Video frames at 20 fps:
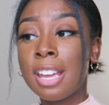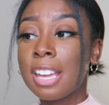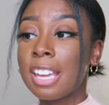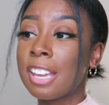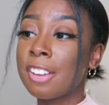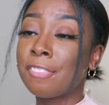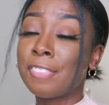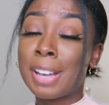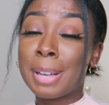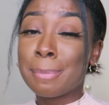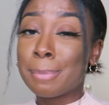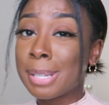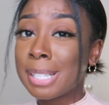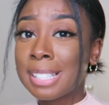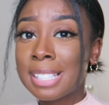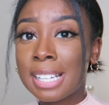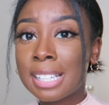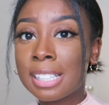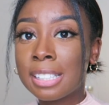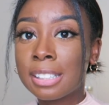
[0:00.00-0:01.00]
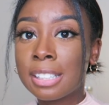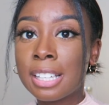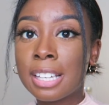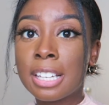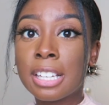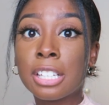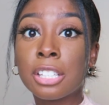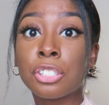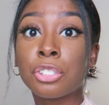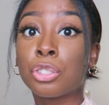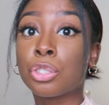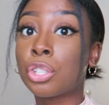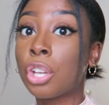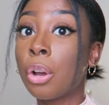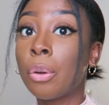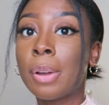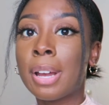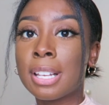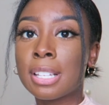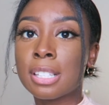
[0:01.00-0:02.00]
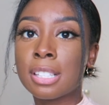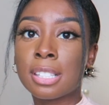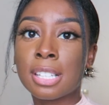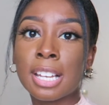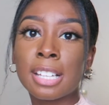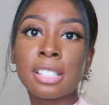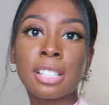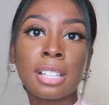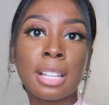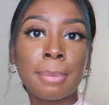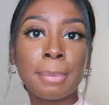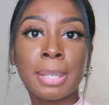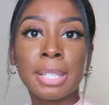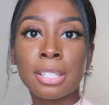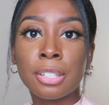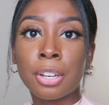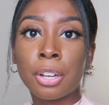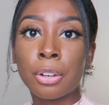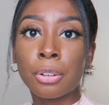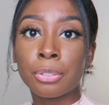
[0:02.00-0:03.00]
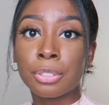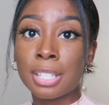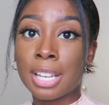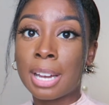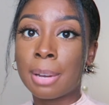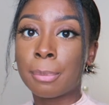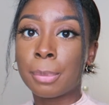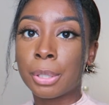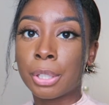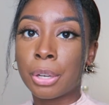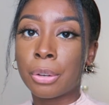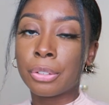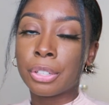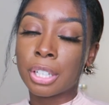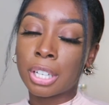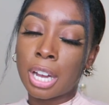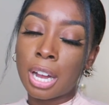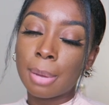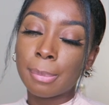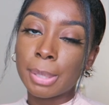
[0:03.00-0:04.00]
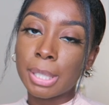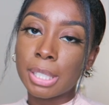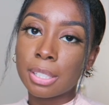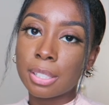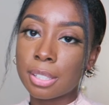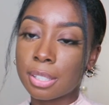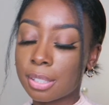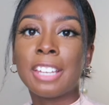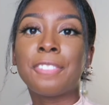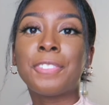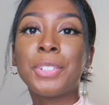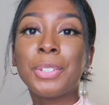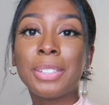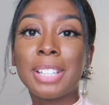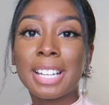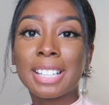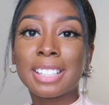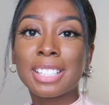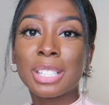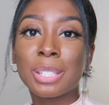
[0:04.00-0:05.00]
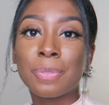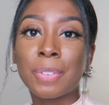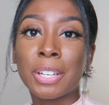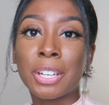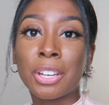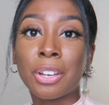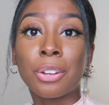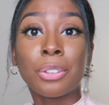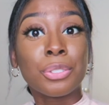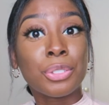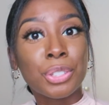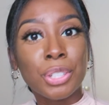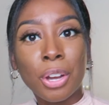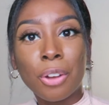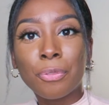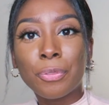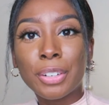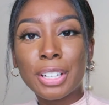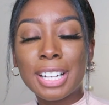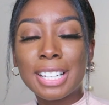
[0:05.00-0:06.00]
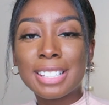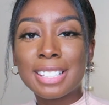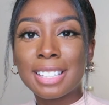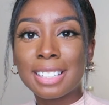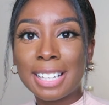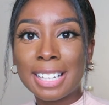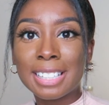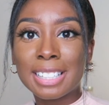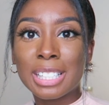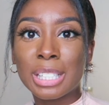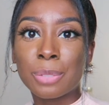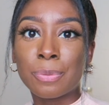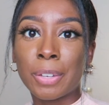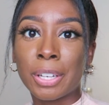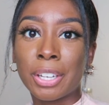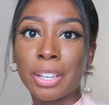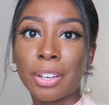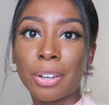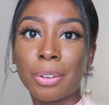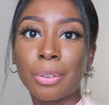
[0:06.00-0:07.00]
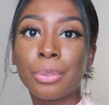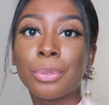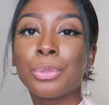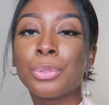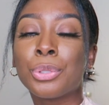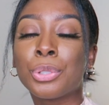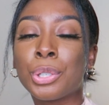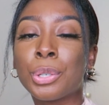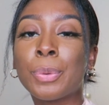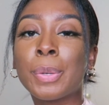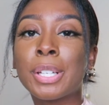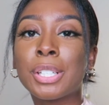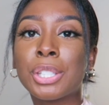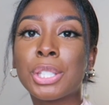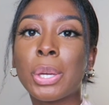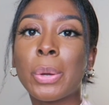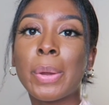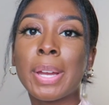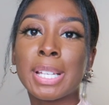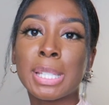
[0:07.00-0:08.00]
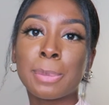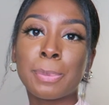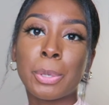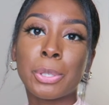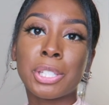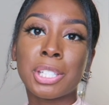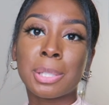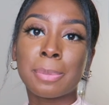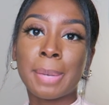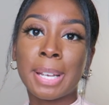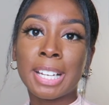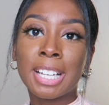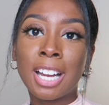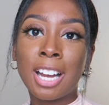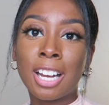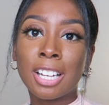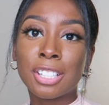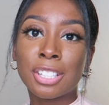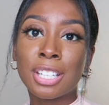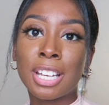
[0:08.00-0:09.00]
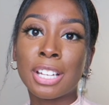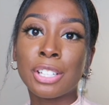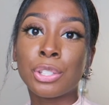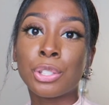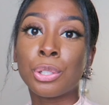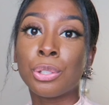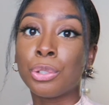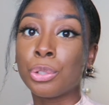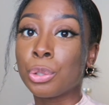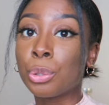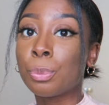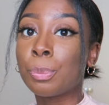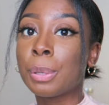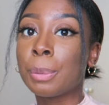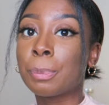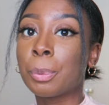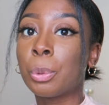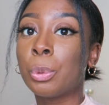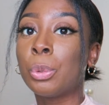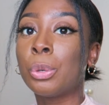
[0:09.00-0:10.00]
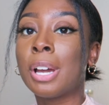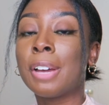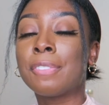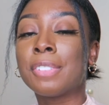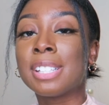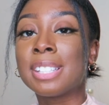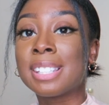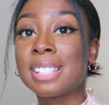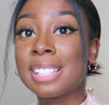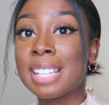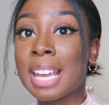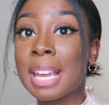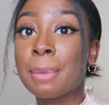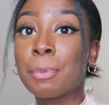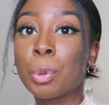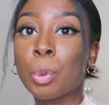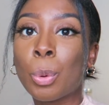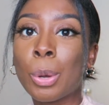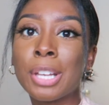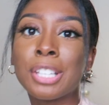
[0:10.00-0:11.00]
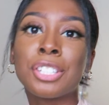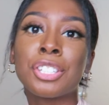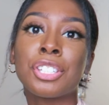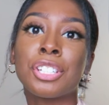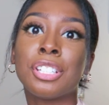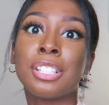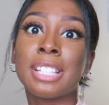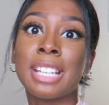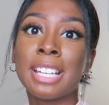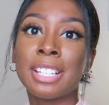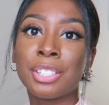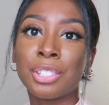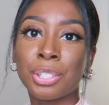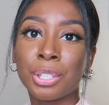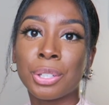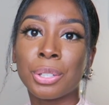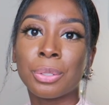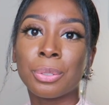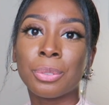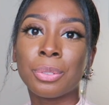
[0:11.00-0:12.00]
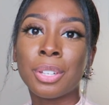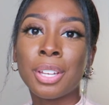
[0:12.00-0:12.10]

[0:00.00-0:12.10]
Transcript: If I missed anything, don't hesitate to let me know down below in the comments. If you like this video, don't forget to like this video. Doing so exposes my content to new people who have the same questions as you.